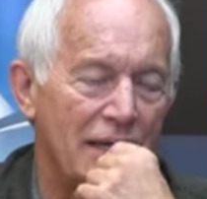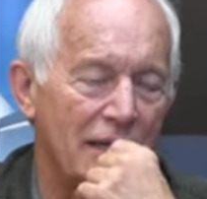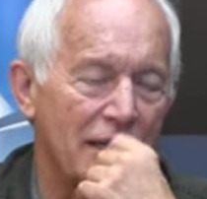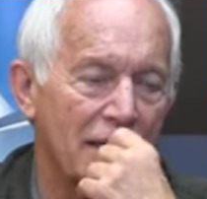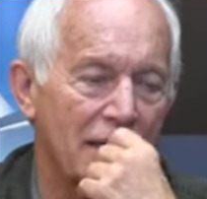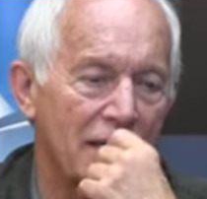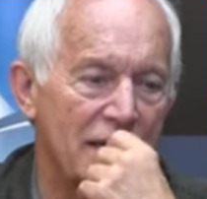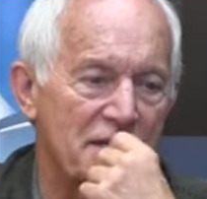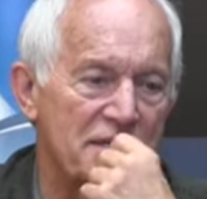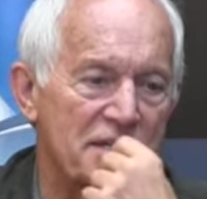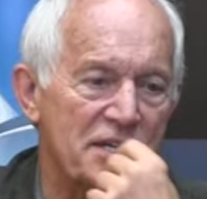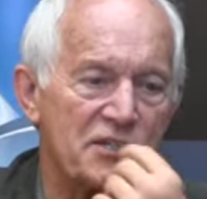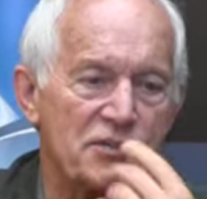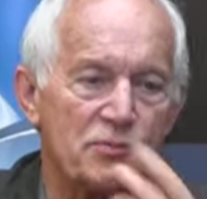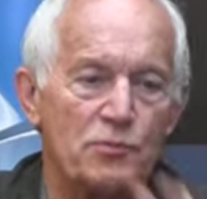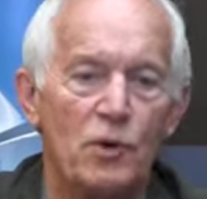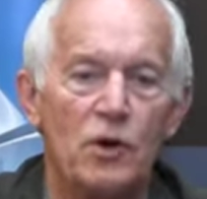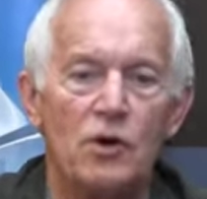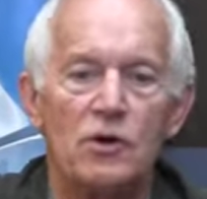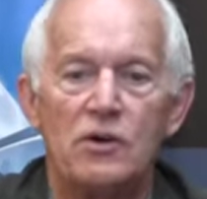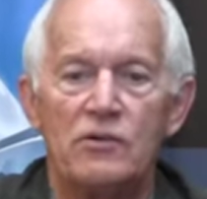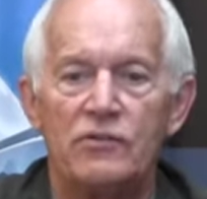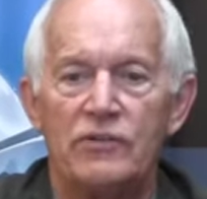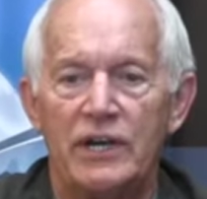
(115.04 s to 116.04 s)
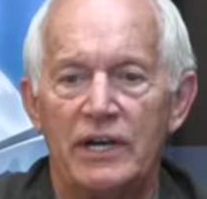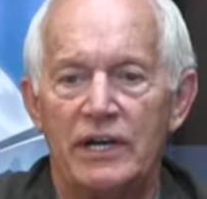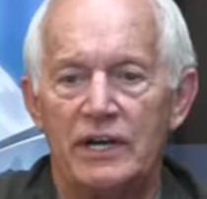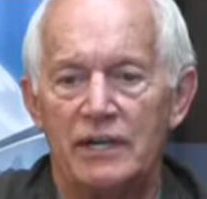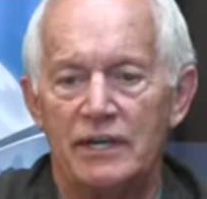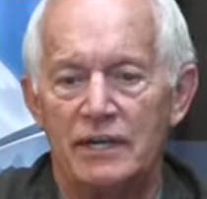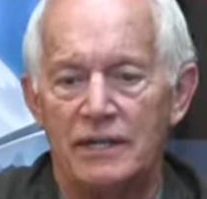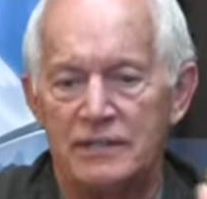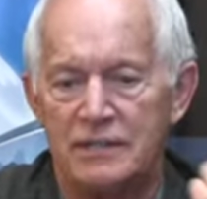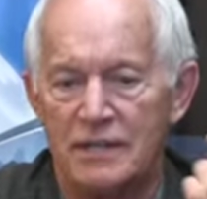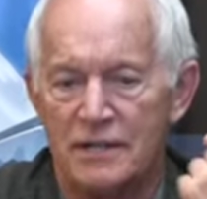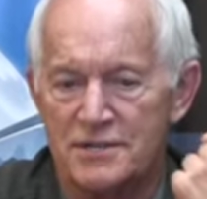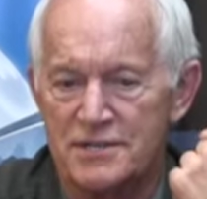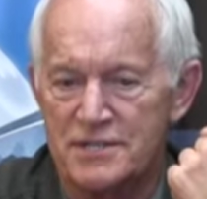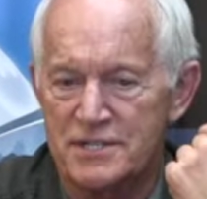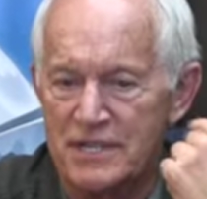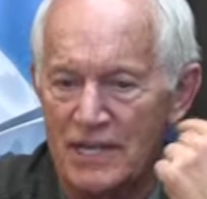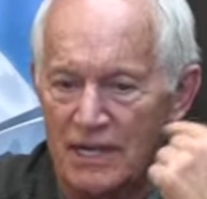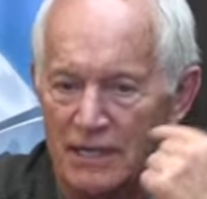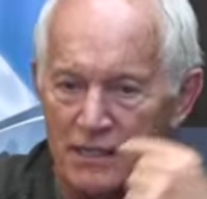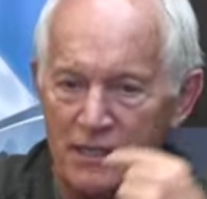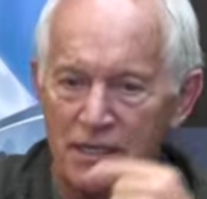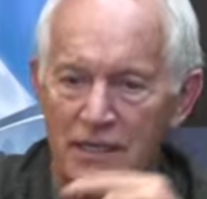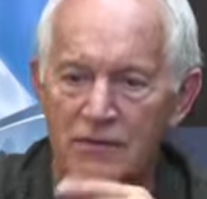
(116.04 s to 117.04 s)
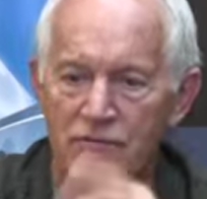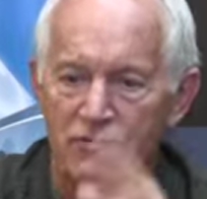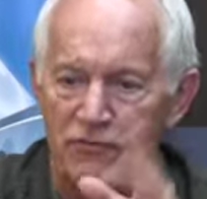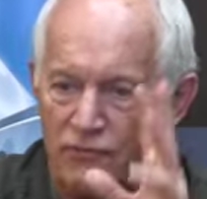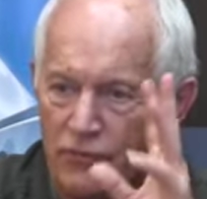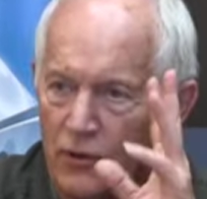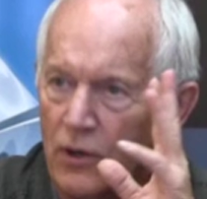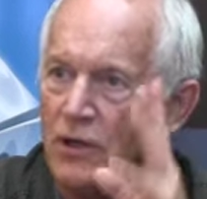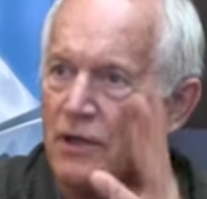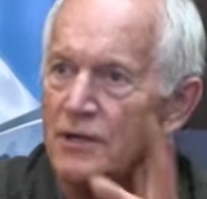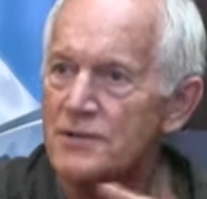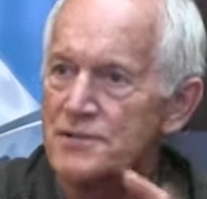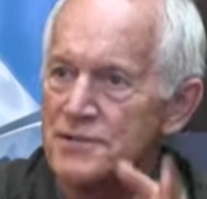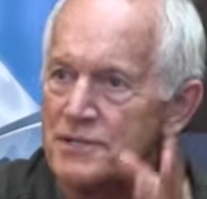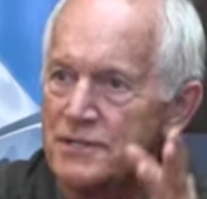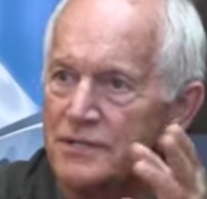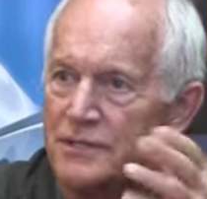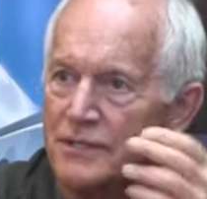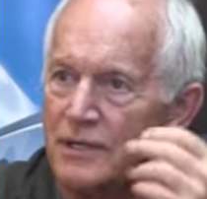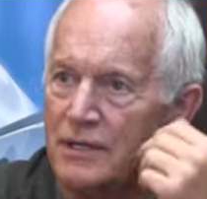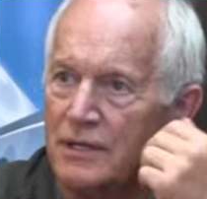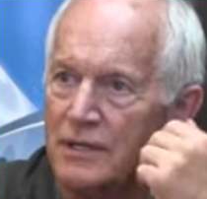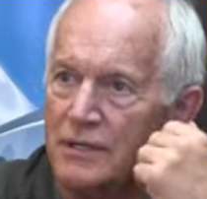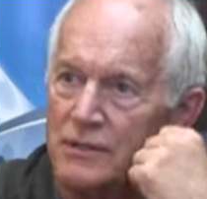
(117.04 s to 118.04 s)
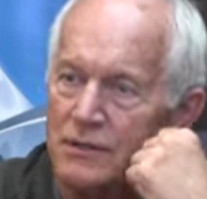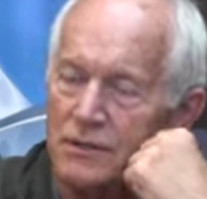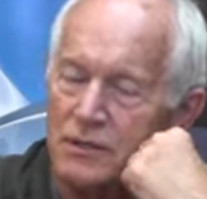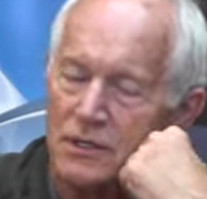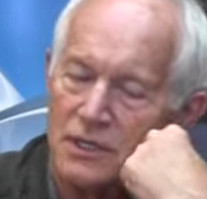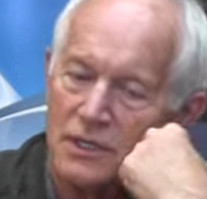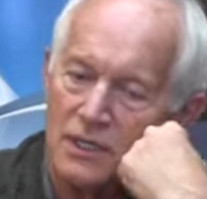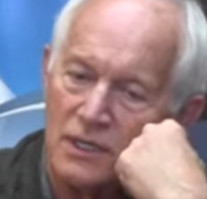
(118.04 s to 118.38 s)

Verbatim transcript: unless it's motivated, it does sound like false, you know.